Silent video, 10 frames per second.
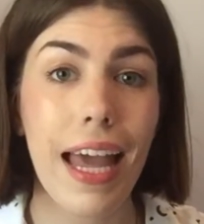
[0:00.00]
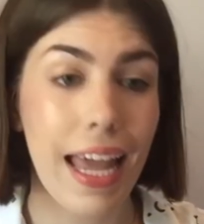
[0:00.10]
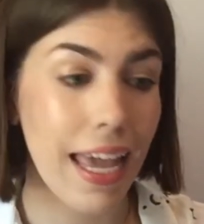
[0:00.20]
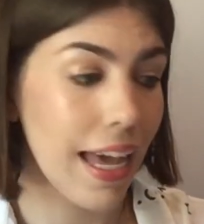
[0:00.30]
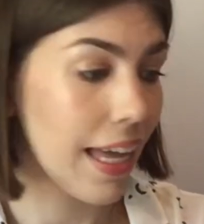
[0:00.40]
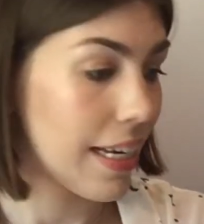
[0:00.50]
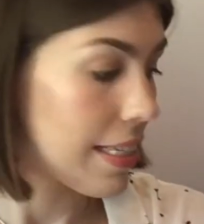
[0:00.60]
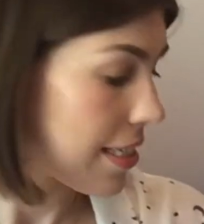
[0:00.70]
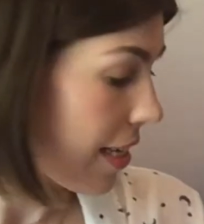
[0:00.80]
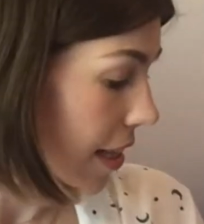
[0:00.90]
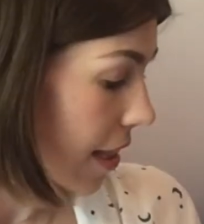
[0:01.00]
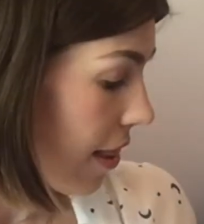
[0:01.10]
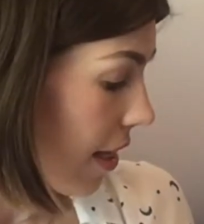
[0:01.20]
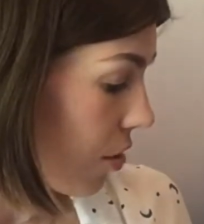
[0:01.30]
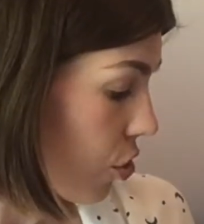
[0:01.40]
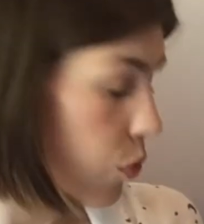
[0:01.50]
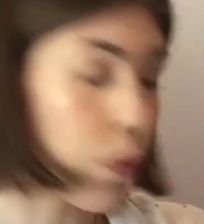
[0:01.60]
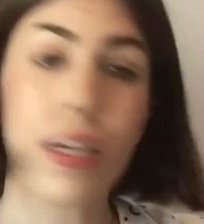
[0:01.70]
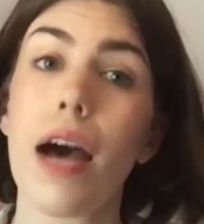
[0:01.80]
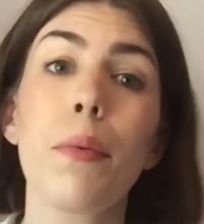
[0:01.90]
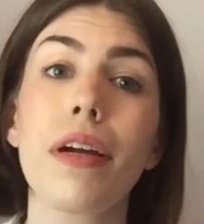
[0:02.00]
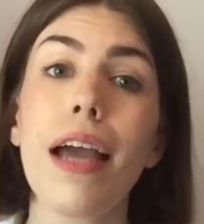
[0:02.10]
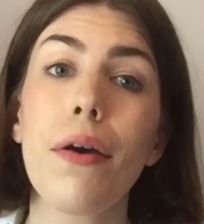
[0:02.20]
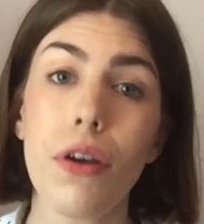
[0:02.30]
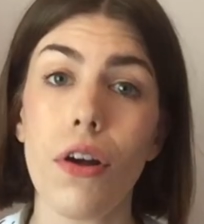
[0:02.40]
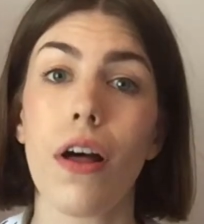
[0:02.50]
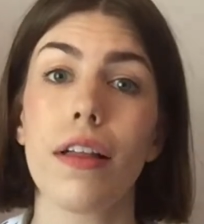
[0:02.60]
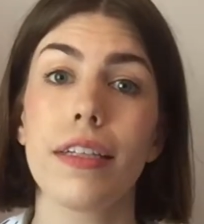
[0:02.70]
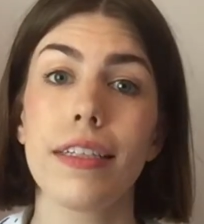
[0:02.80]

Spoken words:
and that just would not work out at all.